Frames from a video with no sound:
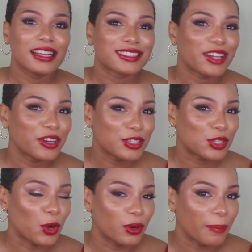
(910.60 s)
Turns
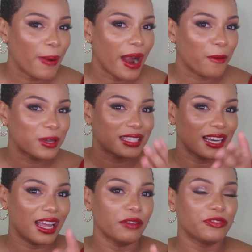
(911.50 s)
out the part was
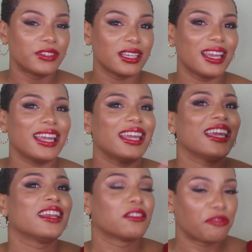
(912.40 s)
left
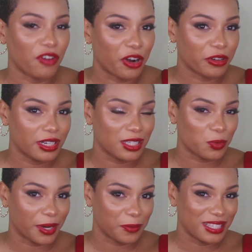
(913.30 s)
in the foreigns
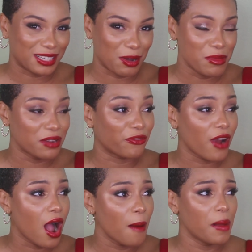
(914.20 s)
where it was coming
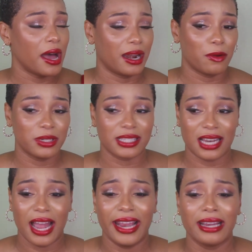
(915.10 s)
from, and I was
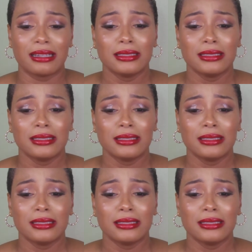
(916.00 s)
like,